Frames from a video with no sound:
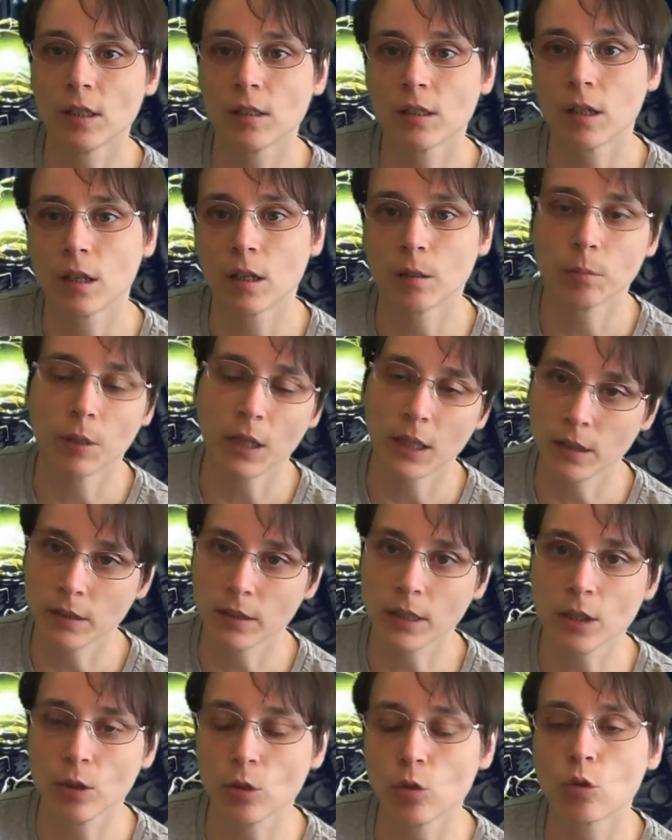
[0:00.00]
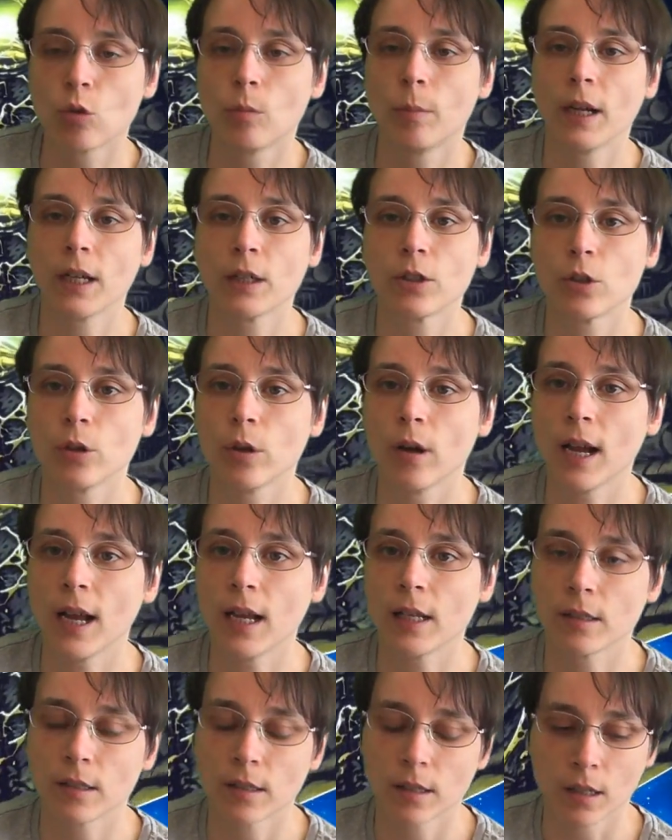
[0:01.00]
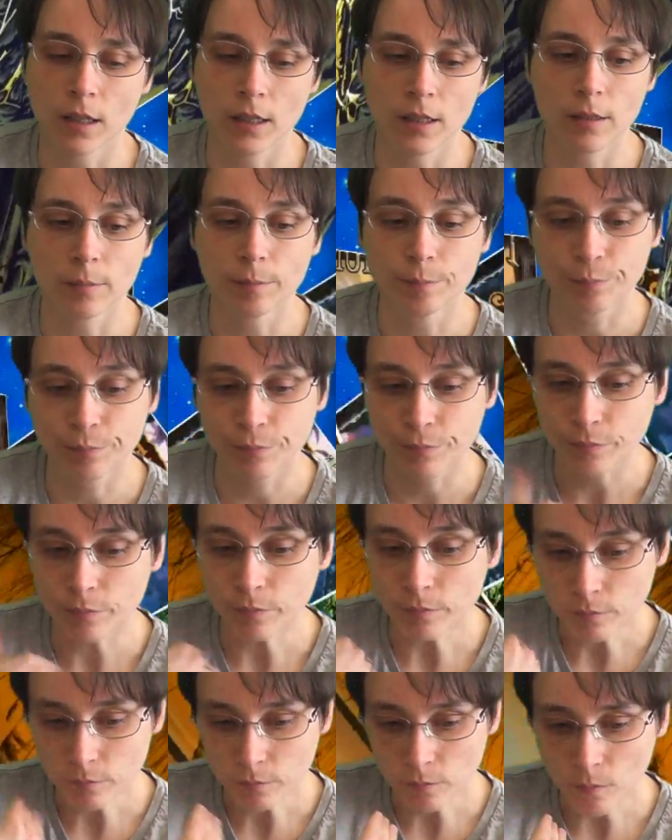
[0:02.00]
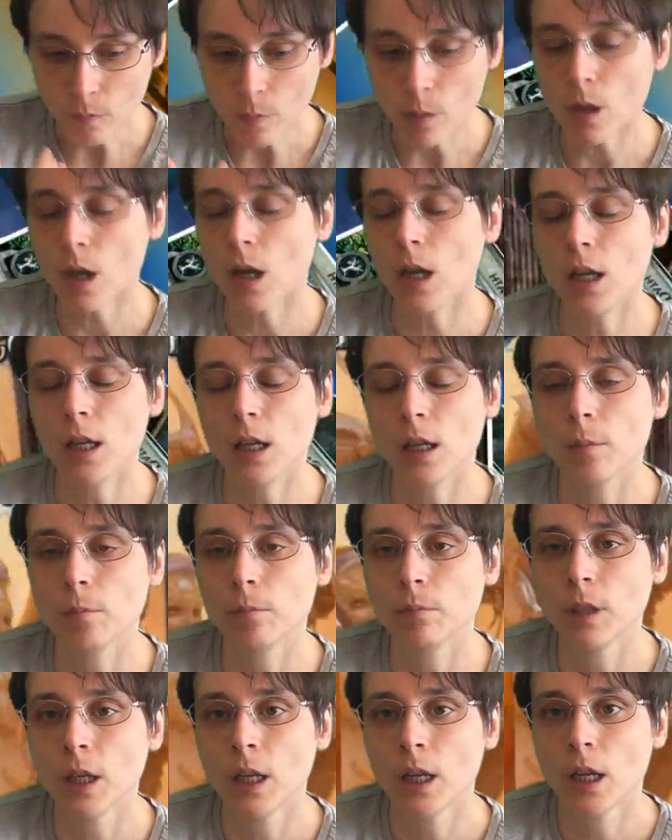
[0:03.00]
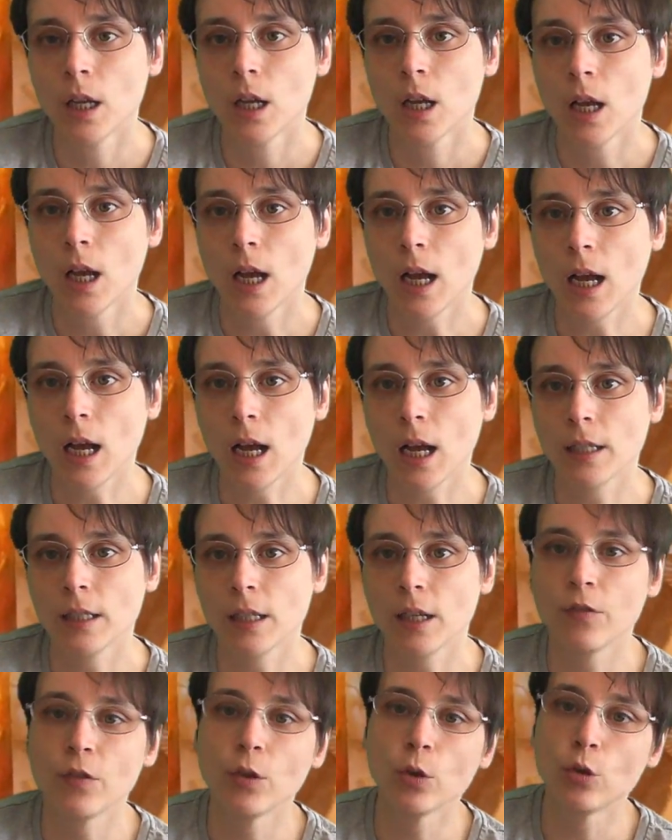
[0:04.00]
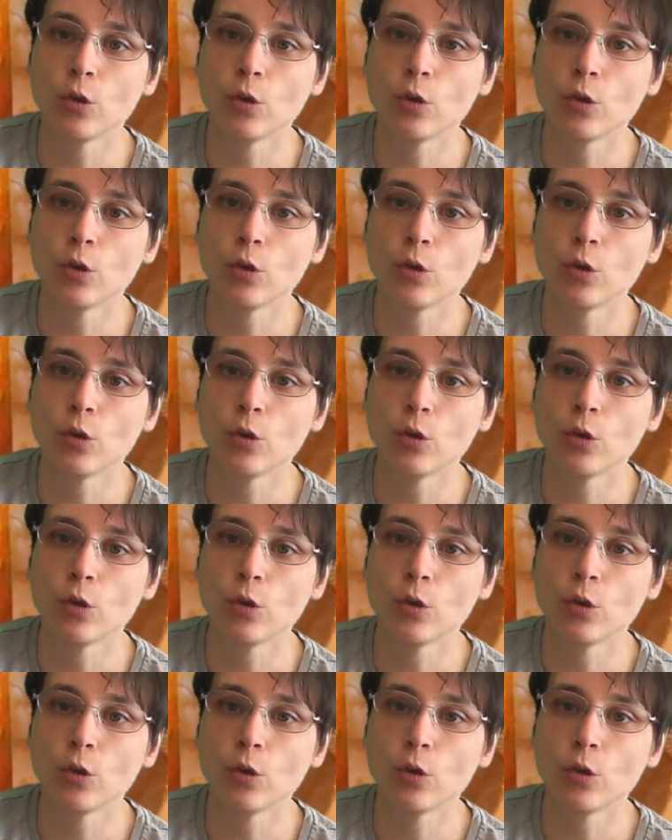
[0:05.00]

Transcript: discard pile, and then you draw back to your hand size. And if